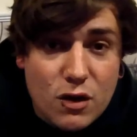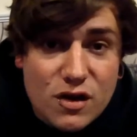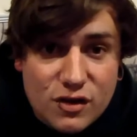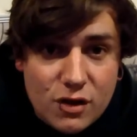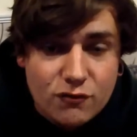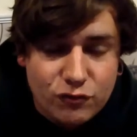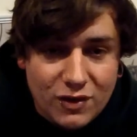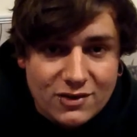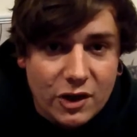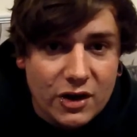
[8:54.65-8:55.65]
It's
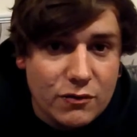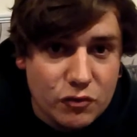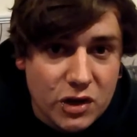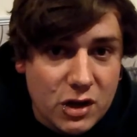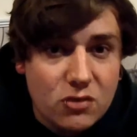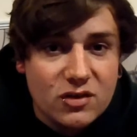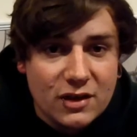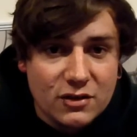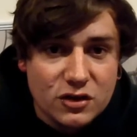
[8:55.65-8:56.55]
recycling, reusing.